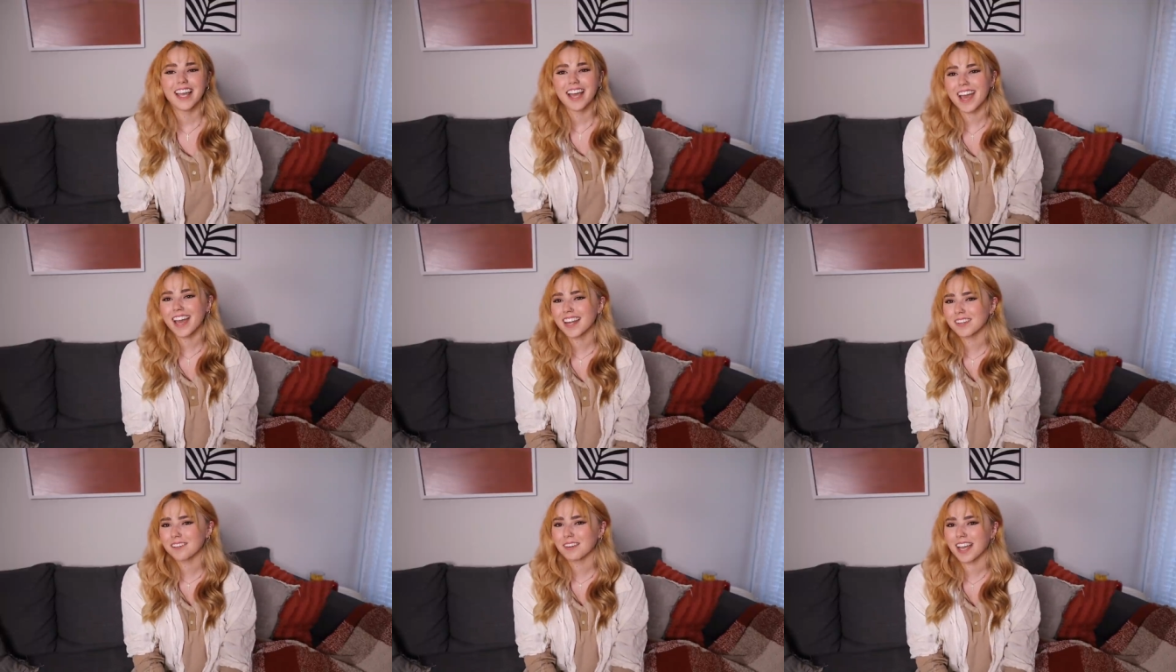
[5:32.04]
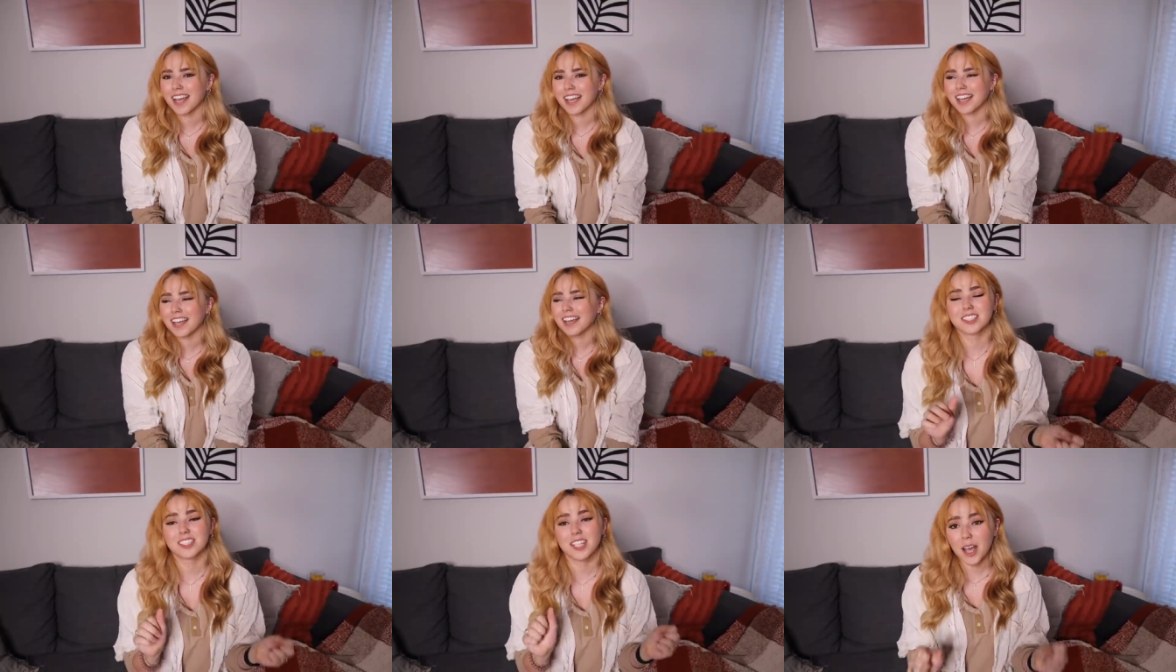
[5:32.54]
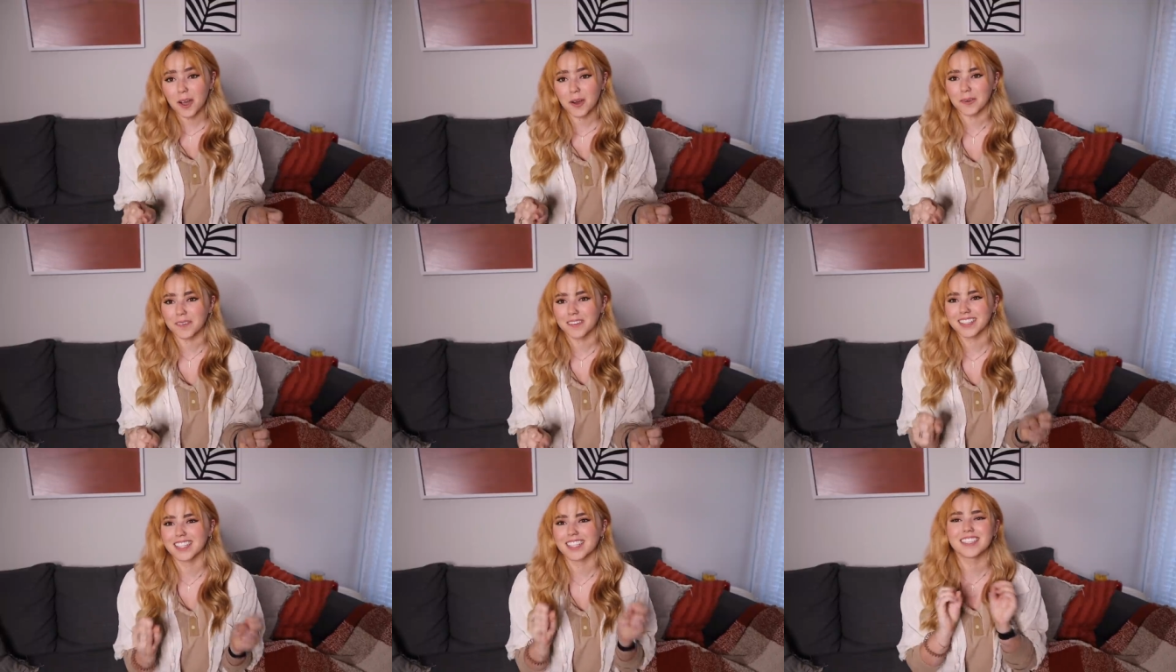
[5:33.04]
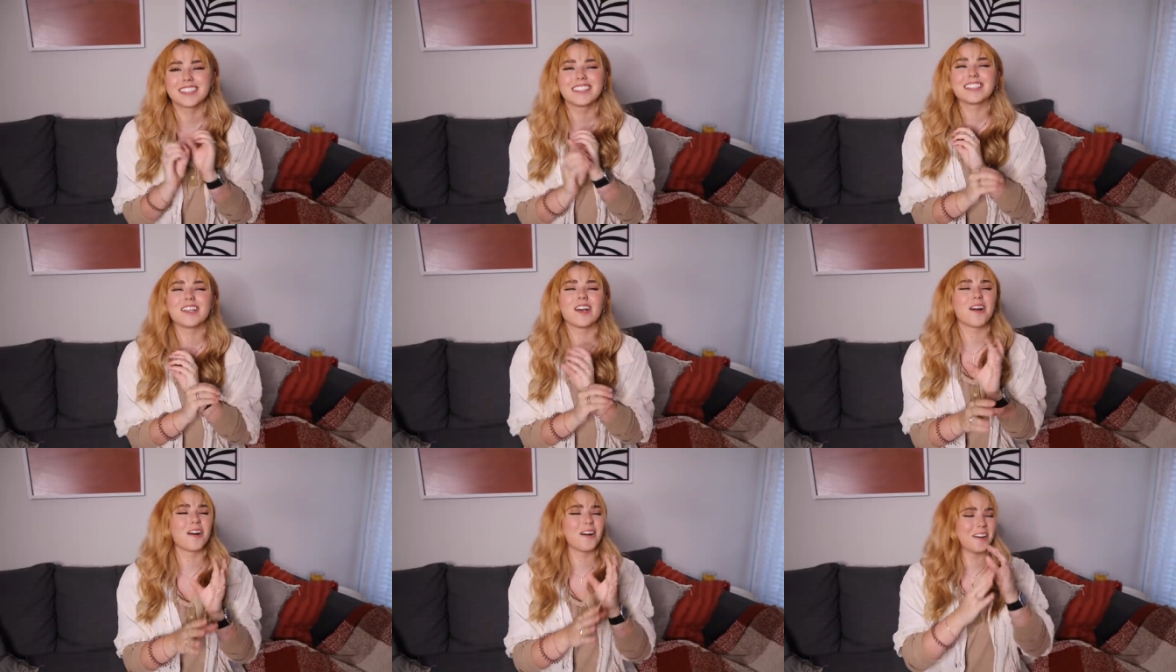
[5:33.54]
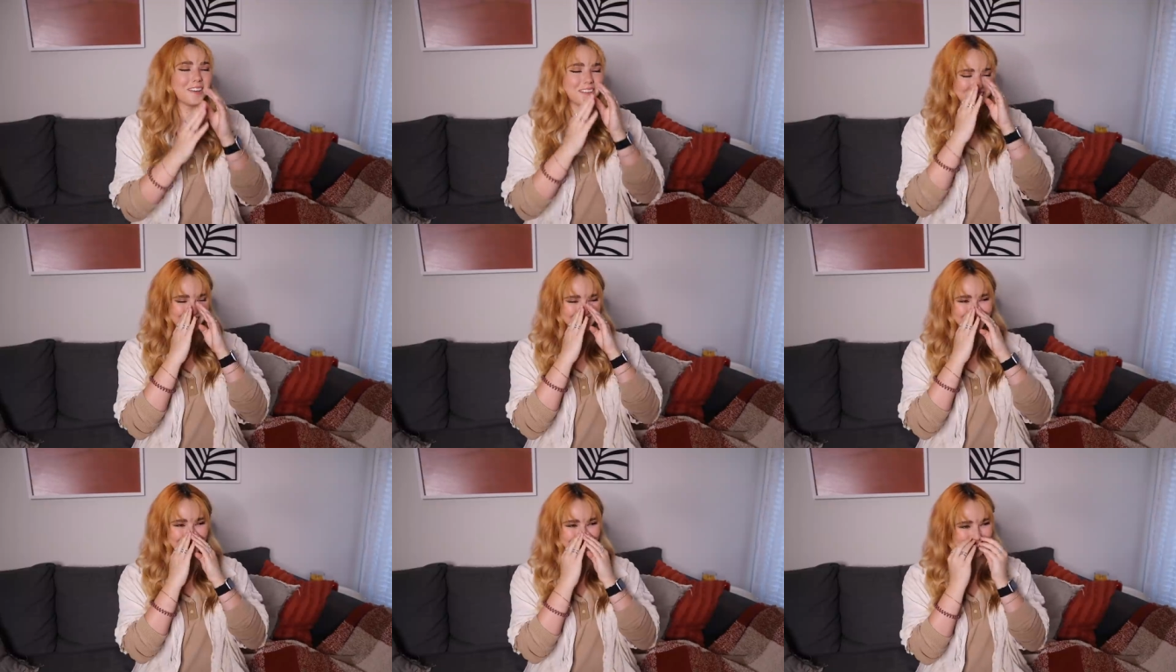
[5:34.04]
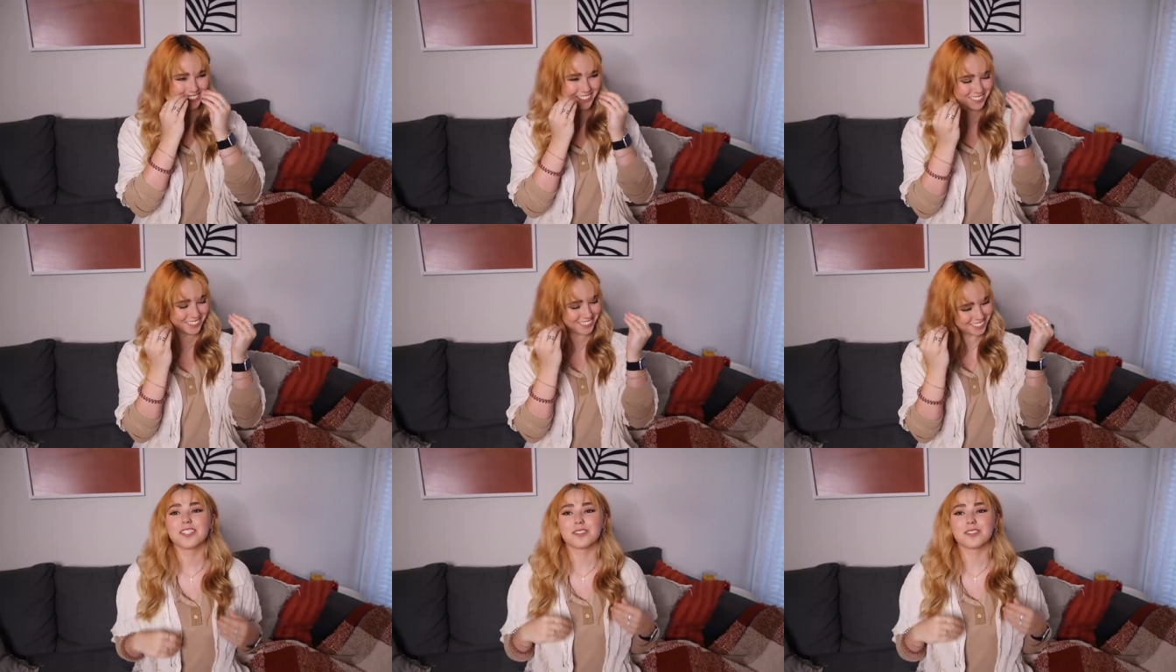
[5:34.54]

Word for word: Anyway, so this, oh, whew.